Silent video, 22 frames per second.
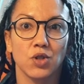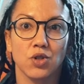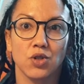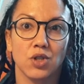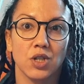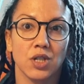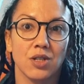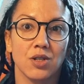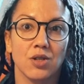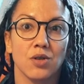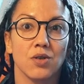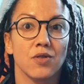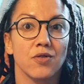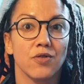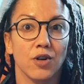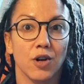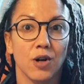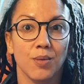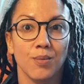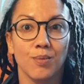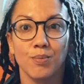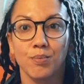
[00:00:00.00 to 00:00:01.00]
jiu-jitsu,
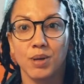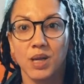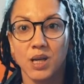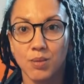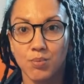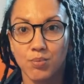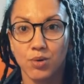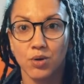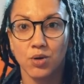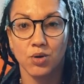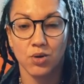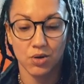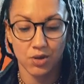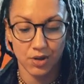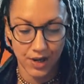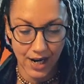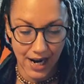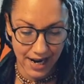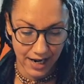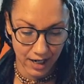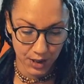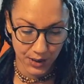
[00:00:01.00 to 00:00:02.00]
from people or
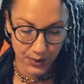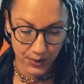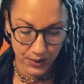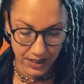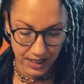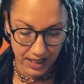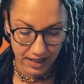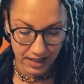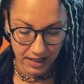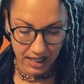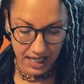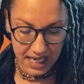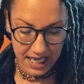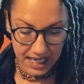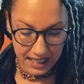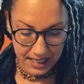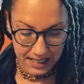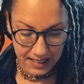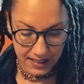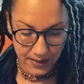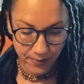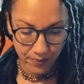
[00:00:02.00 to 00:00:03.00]
actual
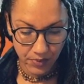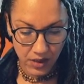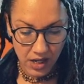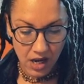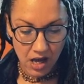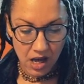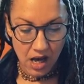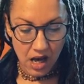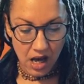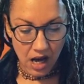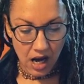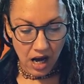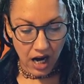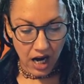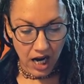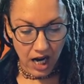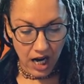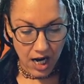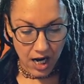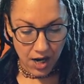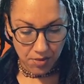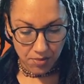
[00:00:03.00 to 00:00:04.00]
techniques.
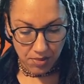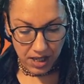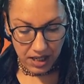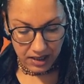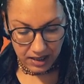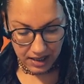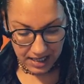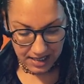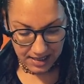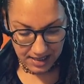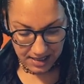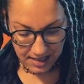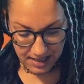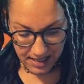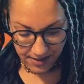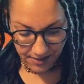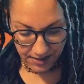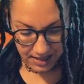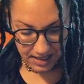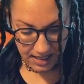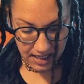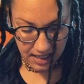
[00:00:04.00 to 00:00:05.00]
Lesson
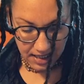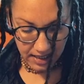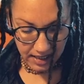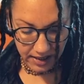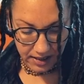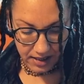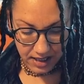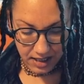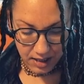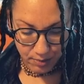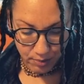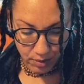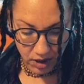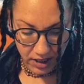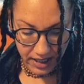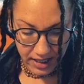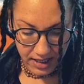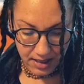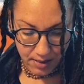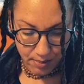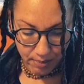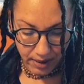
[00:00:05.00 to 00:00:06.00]
17 in this book
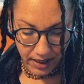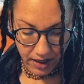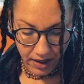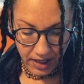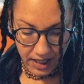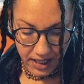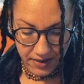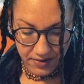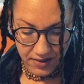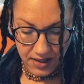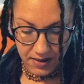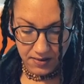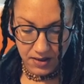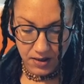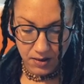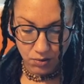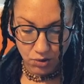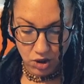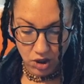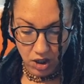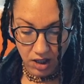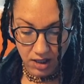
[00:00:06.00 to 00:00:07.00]
is imperatives and
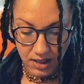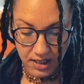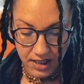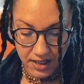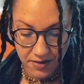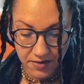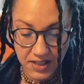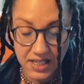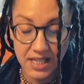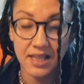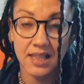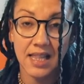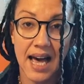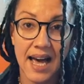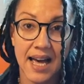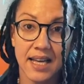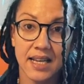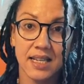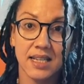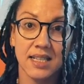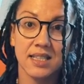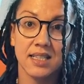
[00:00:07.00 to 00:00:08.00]
subjunctives.
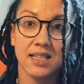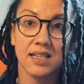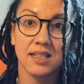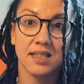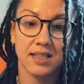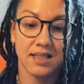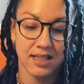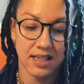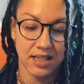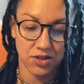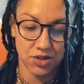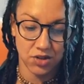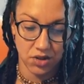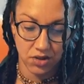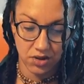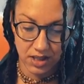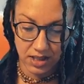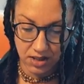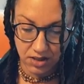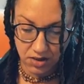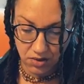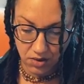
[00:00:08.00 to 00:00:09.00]
That is essential.
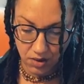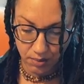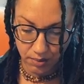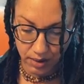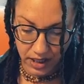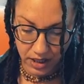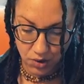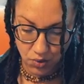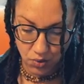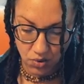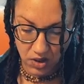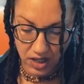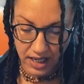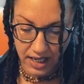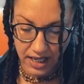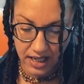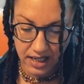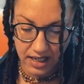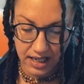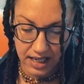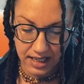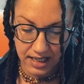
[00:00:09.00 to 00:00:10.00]
This is on page
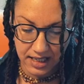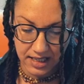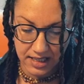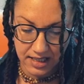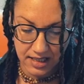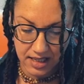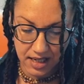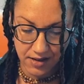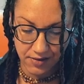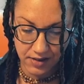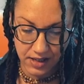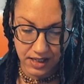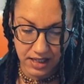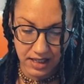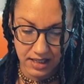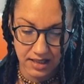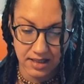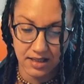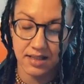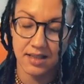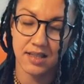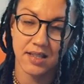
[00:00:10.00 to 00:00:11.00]
1897.
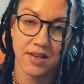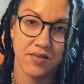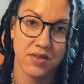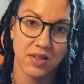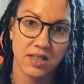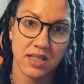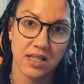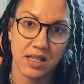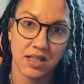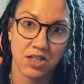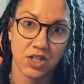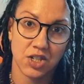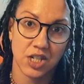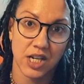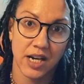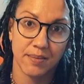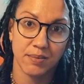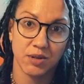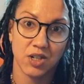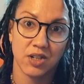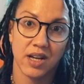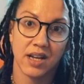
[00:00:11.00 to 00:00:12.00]
It's the 17th
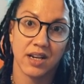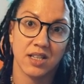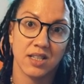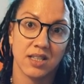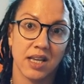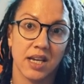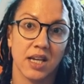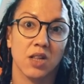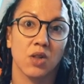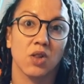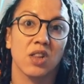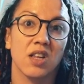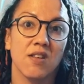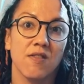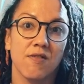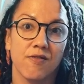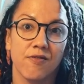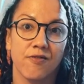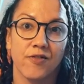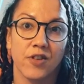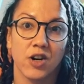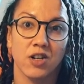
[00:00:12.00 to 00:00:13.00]
chapter. That is like the
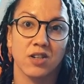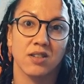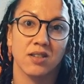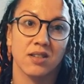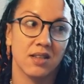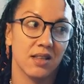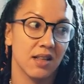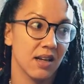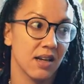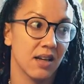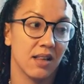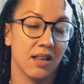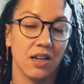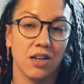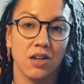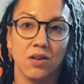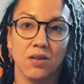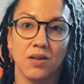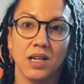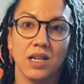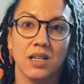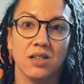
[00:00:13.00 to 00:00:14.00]
first thing that
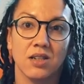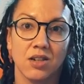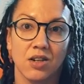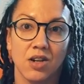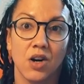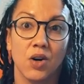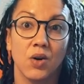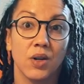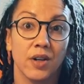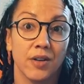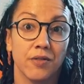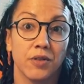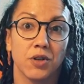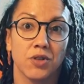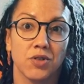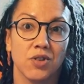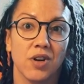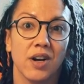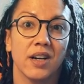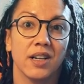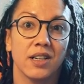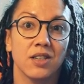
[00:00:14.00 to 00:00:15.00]
you need to know if you're
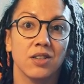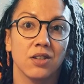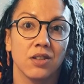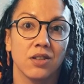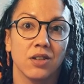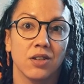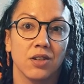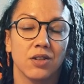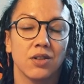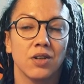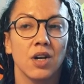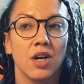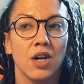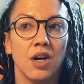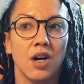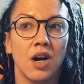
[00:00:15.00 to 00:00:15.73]
trying to learn